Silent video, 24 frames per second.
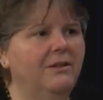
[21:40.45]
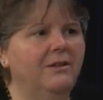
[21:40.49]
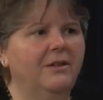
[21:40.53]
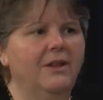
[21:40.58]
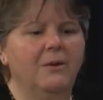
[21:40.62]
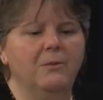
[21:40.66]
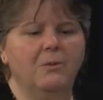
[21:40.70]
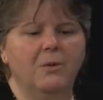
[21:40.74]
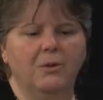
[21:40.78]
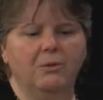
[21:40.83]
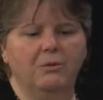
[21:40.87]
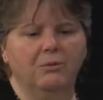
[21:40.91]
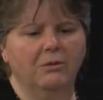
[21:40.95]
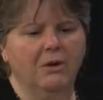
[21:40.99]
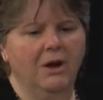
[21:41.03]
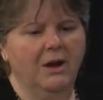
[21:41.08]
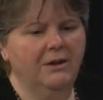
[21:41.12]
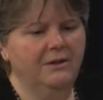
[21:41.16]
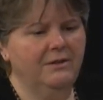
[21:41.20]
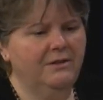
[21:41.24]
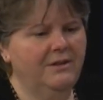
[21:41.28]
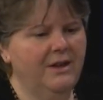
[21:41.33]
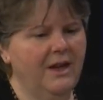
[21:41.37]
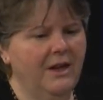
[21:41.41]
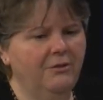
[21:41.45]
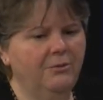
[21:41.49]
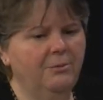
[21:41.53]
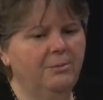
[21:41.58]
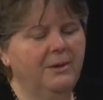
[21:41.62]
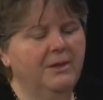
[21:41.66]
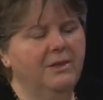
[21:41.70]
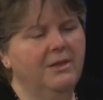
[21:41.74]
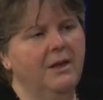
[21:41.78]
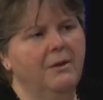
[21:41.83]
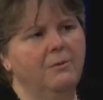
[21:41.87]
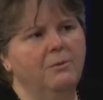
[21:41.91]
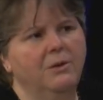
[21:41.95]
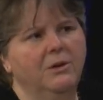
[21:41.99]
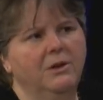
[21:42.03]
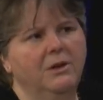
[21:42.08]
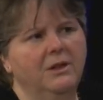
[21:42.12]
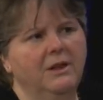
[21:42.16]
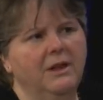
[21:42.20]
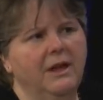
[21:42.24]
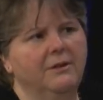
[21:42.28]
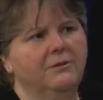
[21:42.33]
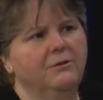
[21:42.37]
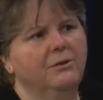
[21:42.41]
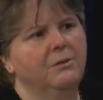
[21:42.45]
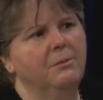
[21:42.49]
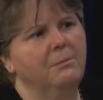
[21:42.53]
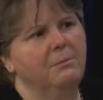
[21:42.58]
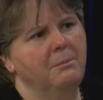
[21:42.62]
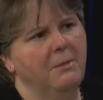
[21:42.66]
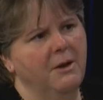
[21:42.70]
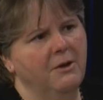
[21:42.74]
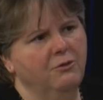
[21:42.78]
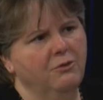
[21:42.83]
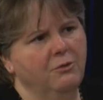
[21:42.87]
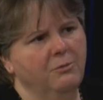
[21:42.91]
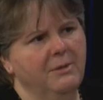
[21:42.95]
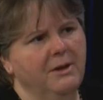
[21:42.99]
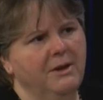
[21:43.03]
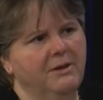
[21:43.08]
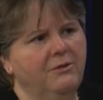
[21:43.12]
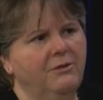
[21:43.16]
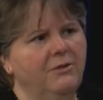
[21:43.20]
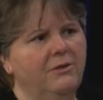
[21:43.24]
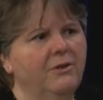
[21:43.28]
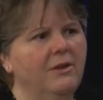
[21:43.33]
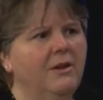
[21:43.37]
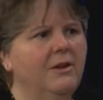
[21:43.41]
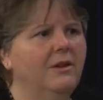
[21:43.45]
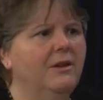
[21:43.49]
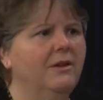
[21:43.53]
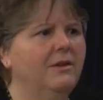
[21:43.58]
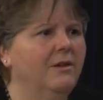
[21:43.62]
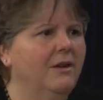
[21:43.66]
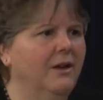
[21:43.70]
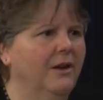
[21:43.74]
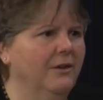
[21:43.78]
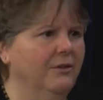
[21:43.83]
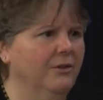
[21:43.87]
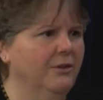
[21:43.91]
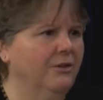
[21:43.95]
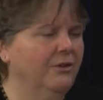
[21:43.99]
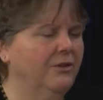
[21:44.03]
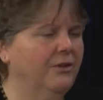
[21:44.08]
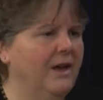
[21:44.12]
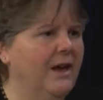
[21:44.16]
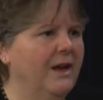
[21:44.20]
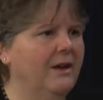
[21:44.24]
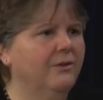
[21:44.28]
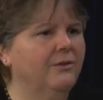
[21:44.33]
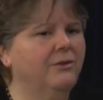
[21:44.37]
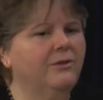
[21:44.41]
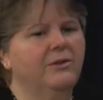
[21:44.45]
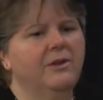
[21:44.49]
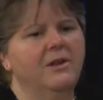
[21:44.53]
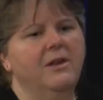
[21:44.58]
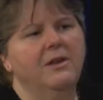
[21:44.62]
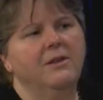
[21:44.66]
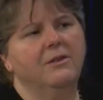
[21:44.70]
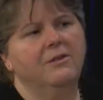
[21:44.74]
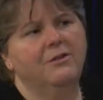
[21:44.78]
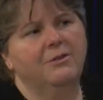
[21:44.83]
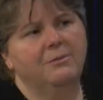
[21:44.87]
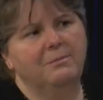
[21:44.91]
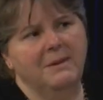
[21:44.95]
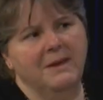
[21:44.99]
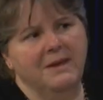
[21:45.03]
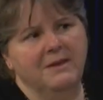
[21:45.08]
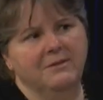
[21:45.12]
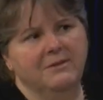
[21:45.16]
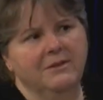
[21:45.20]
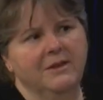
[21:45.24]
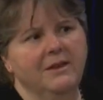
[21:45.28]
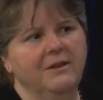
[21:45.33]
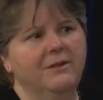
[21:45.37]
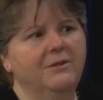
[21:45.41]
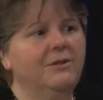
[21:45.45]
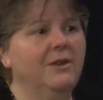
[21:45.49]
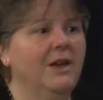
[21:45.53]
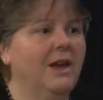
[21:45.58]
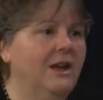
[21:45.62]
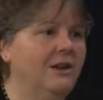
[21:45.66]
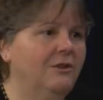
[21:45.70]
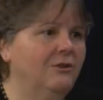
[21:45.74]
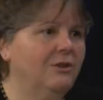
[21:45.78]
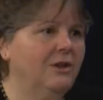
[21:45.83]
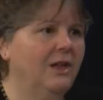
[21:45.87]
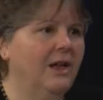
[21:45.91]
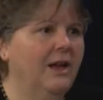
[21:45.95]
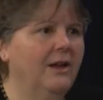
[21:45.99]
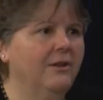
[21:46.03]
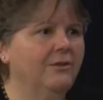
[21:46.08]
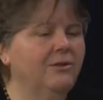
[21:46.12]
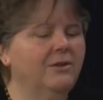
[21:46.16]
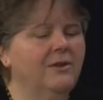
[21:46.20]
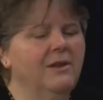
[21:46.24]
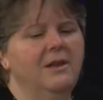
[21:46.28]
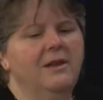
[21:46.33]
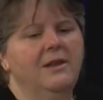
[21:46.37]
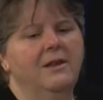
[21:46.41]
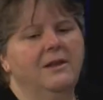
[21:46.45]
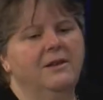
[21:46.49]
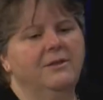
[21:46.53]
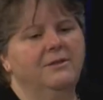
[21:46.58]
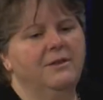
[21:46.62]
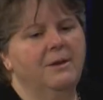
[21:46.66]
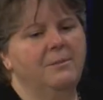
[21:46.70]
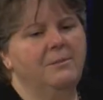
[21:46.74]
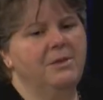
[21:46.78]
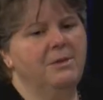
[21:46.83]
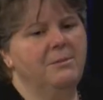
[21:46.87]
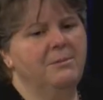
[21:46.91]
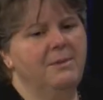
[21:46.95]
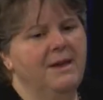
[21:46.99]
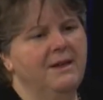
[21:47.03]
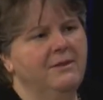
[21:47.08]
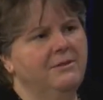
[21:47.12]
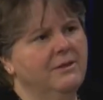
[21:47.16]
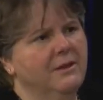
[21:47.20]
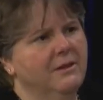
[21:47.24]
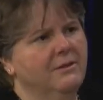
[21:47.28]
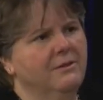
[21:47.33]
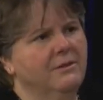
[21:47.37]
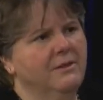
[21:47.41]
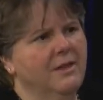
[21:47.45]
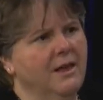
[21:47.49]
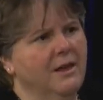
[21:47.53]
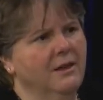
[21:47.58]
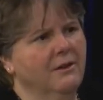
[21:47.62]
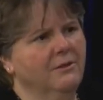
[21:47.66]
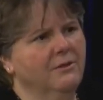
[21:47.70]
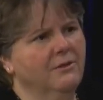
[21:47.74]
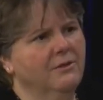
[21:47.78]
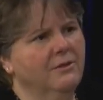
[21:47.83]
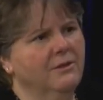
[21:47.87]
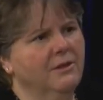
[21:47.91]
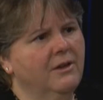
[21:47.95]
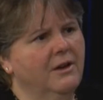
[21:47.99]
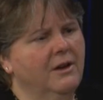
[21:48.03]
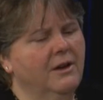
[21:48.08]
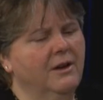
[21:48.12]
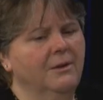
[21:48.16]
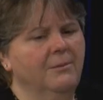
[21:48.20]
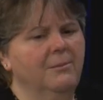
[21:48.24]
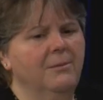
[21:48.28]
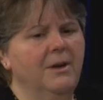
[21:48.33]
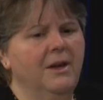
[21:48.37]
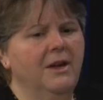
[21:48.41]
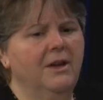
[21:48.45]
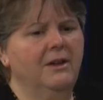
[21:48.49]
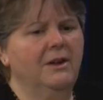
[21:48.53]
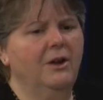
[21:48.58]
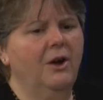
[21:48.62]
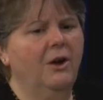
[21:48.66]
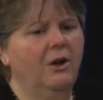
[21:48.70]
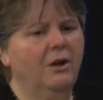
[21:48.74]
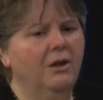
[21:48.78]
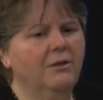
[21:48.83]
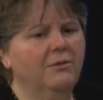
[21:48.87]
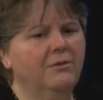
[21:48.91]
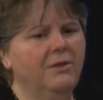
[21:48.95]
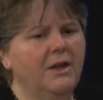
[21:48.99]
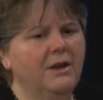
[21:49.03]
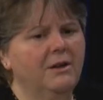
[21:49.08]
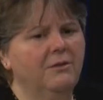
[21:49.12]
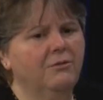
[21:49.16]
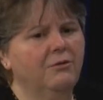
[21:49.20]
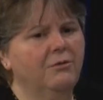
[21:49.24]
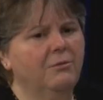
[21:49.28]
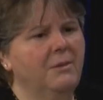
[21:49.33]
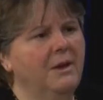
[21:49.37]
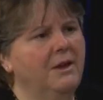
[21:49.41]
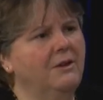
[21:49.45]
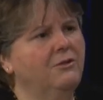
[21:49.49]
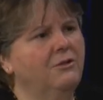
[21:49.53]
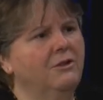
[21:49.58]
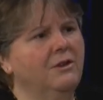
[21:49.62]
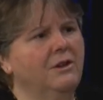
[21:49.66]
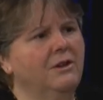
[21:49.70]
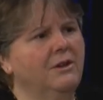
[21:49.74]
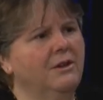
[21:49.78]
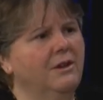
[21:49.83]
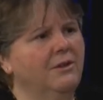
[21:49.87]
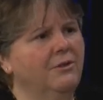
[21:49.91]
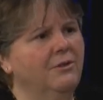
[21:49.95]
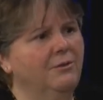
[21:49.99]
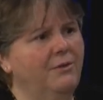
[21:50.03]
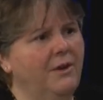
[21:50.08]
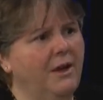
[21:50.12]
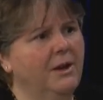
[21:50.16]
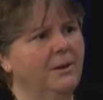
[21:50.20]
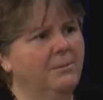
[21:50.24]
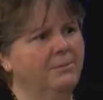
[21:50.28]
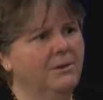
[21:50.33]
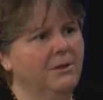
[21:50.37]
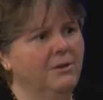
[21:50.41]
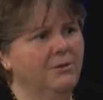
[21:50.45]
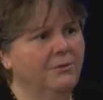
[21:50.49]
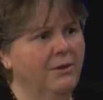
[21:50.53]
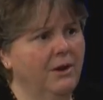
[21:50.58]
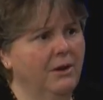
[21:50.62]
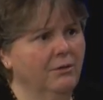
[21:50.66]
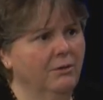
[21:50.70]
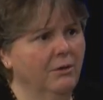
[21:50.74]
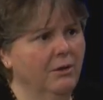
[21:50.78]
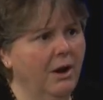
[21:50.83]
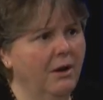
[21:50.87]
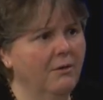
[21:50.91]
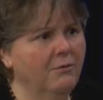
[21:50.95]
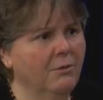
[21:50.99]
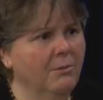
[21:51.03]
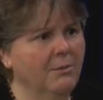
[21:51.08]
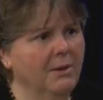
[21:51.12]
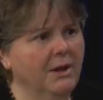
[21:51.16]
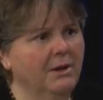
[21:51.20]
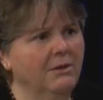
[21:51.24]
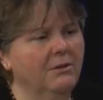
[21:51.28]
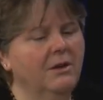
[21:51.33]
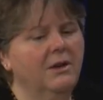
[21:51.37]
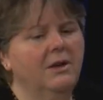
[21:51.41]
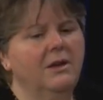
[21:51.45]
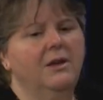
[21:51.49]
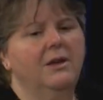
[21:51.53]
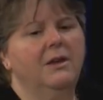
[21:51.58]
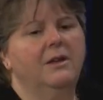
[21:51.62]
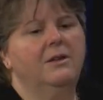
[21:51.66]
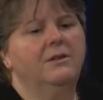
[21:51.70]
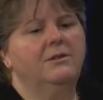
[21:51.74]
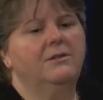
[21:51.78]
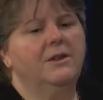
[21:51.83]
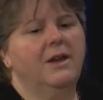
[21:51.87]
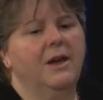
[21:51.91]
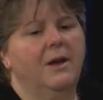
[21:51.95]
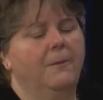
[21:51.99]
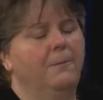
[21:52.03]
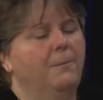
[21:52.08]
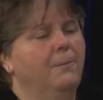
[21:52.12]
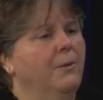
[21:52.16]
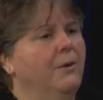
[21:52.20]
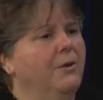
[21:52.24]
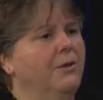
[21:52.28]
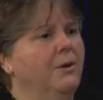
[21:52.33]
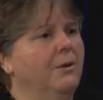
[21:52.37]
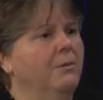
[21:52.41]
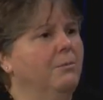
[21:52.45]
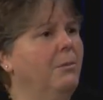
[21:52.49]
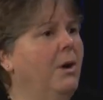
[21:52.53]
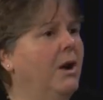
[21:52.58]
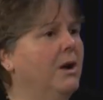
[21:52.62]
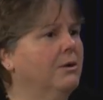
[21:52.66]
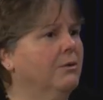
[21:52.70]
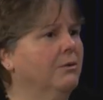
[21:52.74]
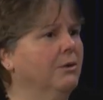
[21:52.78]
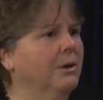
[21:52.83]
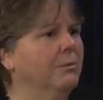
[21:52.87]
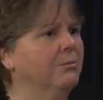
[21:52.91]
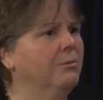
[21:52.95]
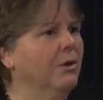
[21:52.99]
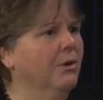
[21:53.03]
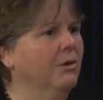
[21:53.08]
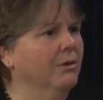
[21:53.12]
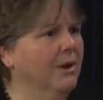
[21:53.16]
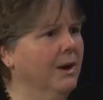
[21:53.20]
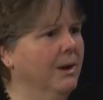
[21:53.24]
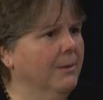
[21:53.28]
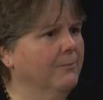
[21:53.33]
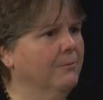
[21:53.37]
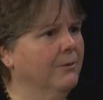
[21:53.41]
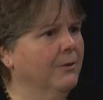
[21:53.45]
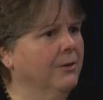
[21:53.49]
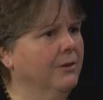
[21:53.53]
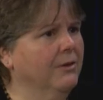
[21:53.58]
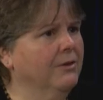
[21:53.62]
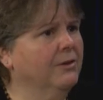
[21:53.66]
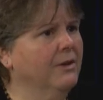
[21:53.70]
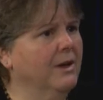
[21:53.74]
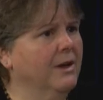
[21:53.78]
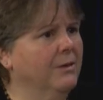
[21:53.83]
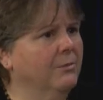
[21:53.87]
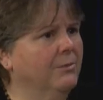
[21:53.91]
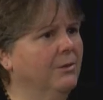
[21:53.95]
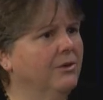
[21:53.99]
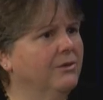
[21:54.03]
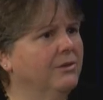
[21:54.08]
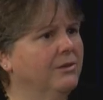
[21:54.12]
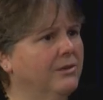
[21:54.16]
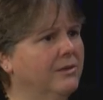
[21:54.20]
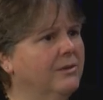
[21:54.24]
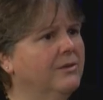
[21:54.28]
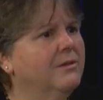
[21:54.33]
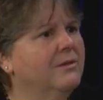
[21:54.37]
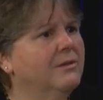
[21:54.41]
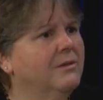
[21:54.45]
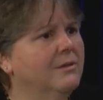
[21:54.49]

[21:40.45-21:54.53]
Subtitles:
They mm-hmm. won't run tests, but they will collect measurements, the sex, species, age class, some of the basics things. And all of that information is fed up to the federal government to help with a monitoring program for these animals.